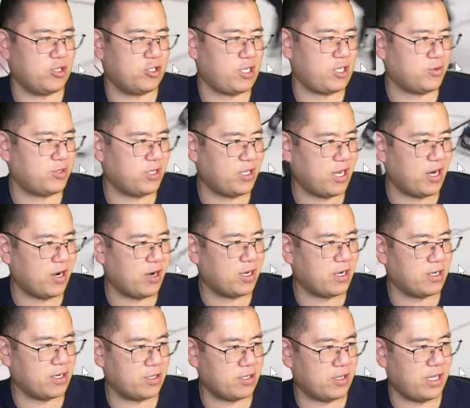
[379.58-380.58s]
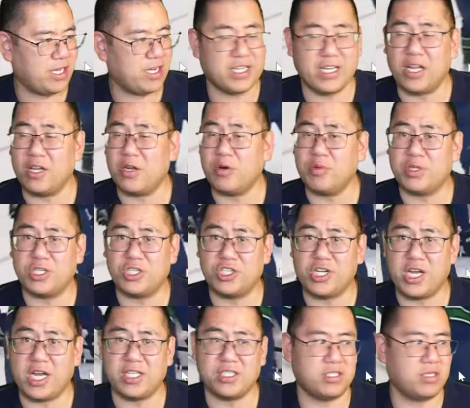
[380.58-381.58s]
there, and Clayton Keller with a
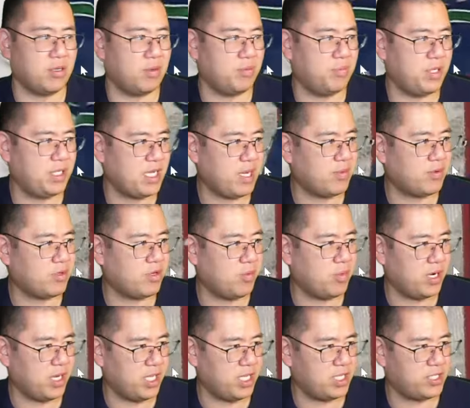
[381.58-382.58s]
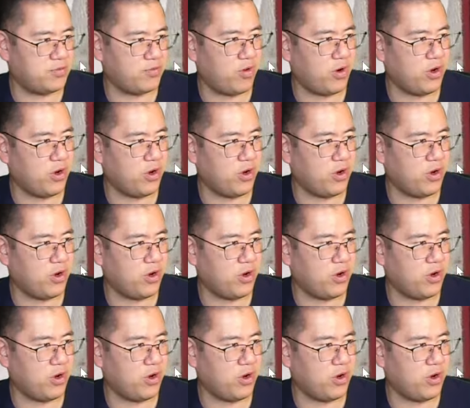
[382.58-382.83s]
chance to beat Demko, but he is